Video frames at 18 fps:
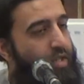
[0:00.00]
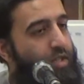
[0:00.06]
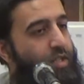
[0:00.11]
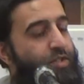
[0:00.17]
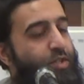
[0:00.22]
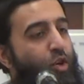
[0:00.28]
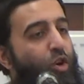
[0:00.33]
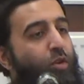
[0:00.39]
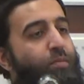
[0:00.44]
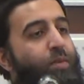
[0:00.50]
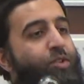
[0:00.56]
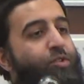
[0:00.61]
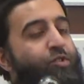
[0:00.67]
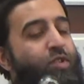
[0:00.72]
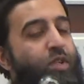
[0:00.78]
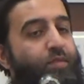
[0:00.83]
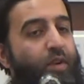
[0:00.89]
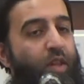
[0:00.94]
He said, Oh,
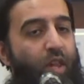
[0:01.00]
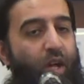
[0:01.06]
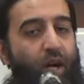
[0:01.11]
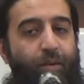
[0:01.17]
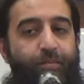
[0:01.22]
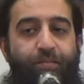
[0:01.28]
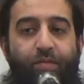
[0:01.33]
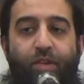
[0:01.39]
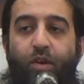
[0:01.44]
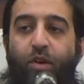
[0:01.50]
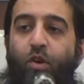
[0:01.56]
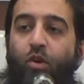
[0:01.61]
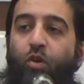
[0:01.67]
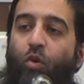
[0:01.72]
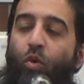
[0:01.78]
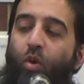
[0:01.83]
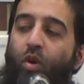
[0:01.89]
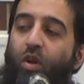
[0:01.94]
Messenger of Allah,
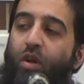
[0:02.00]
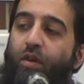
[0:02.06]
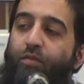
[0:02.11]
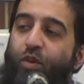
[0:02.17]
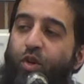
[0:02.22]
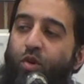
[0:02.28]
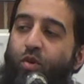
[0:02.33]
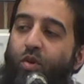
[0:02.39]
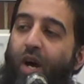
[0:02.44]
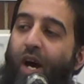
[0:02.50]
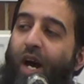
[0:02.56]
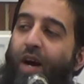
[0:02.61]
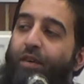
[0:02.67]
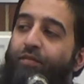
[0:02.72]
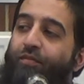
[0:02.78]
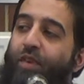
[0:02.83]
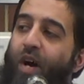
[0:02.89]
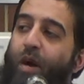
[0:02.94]
all of you
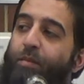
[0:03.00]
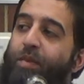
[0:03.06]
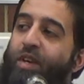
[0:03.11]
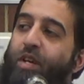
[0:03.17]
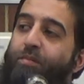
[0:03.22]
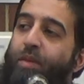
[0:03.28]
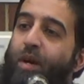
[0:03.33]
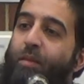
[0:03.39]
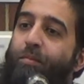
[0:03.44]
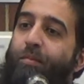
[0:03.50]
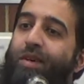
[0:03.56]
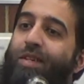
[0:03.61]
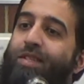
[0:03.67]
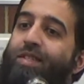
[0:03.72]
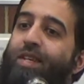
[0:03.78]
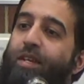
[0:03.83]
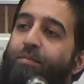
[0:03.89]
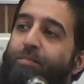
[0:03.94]
have family
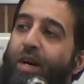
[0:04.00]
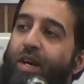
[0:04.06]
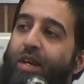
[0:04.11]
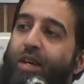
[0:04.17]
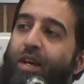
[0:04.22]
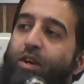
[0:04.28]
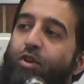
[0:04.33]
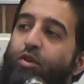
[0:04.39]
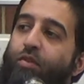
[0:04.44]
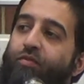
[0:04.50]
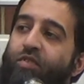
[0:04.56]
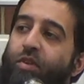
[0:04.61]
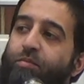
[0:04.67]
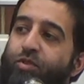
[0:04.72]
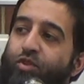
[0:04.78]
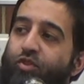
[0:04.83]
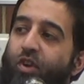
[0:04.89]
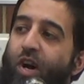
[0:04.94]
members in Mecca, you're
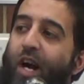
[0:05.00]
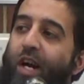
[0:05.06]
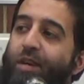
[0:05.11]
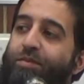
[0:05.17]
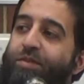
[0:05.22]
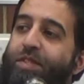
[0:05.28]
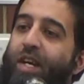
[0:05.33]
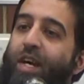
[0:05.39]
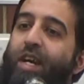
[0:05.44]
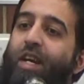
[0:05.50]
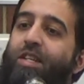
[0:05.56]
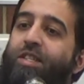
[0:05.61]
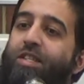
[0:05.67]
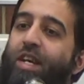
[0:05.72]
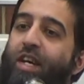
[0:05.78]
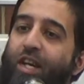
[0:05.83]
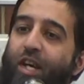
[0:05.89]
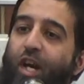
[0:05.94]
from tribes that can
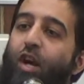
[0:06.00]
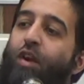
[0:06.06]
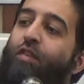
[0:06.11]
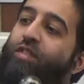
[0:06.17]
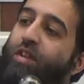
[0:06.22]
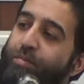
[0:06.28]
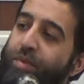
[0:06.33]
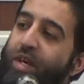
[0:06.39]
take care of the